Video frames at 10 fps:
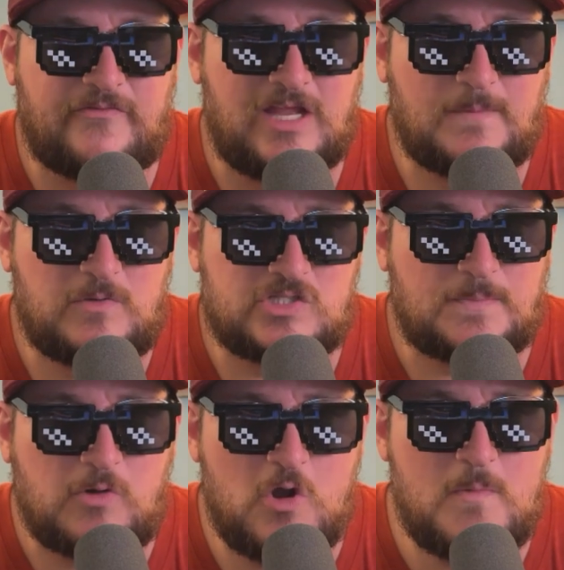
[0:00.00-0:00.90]
available as
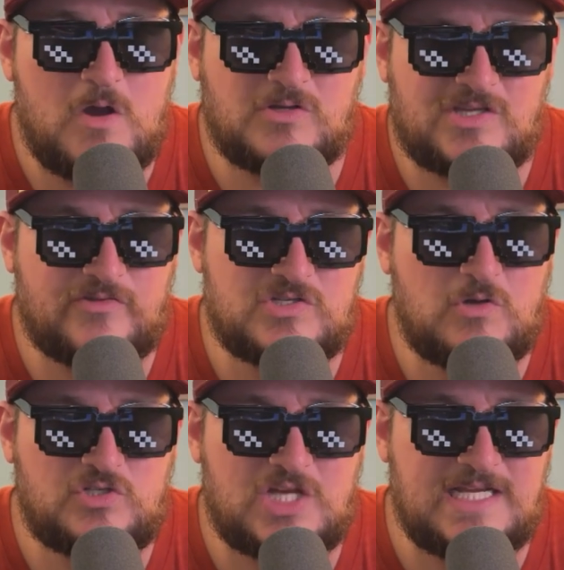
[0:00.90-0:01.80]
a promo, so there's
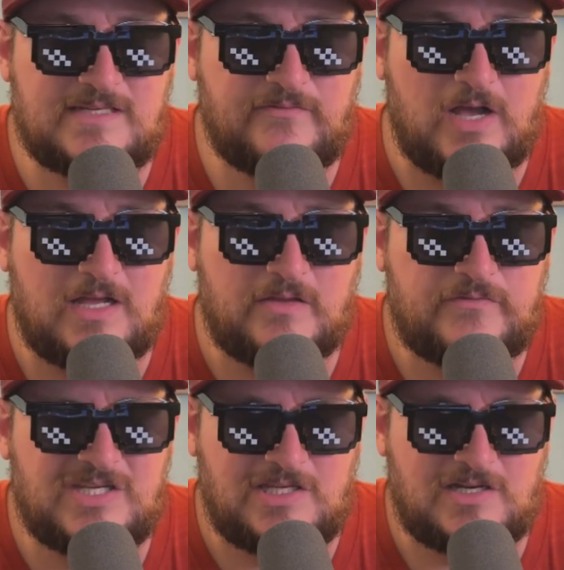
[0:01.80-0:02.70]
no chase
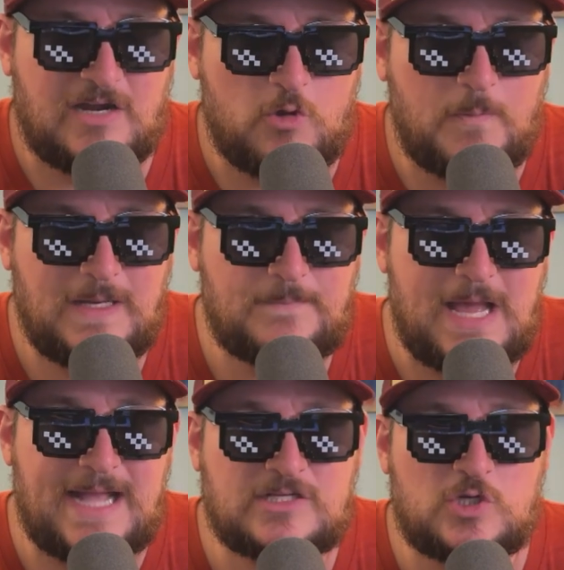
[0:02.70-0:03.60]
involved. You're not opening
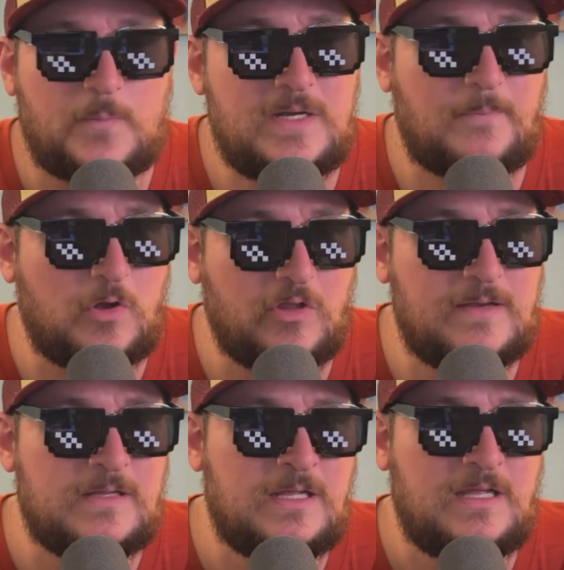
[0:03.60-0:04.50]
packs hoping to pull it.